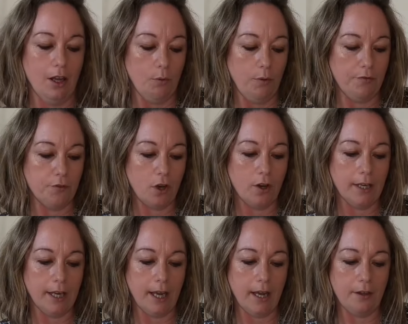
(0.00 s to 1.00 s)
We've got a
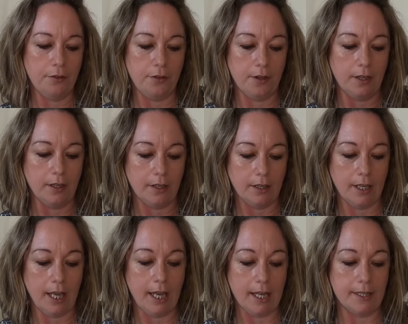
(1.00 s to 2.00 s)
Kath
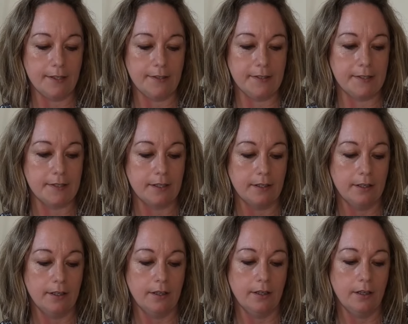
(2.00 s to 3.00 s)
Kids
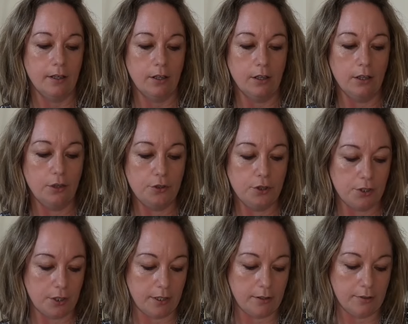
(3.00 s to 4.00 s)

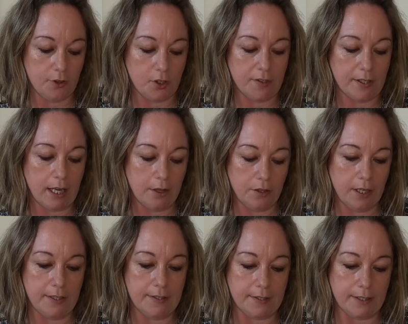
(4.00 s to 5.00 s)
London. So it's Kath
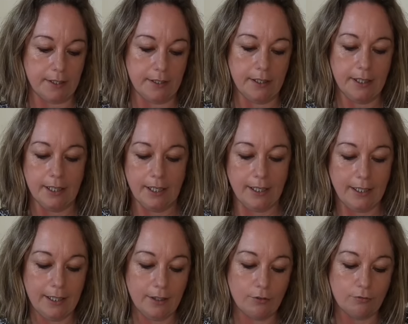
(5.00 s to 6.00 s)
Kidson.
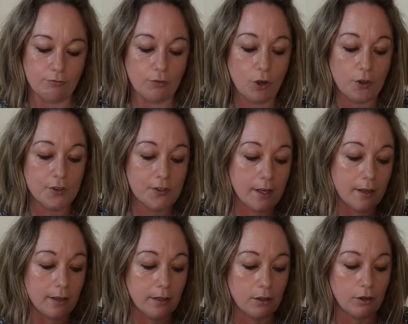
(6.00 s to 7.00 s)
Little
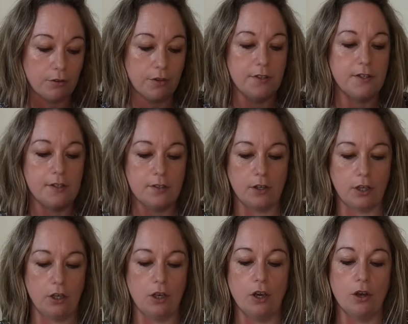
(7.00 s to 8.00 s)
rucksack. Oh, this is
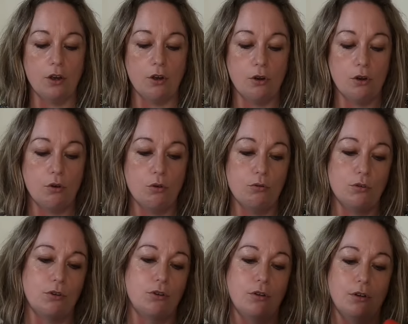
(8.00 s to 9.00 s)

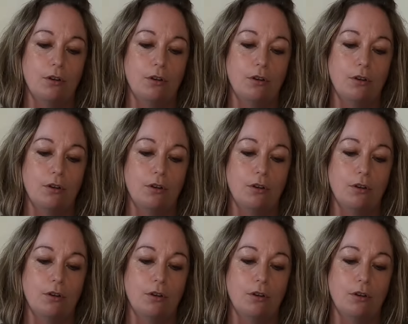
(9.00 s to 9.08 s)
cute.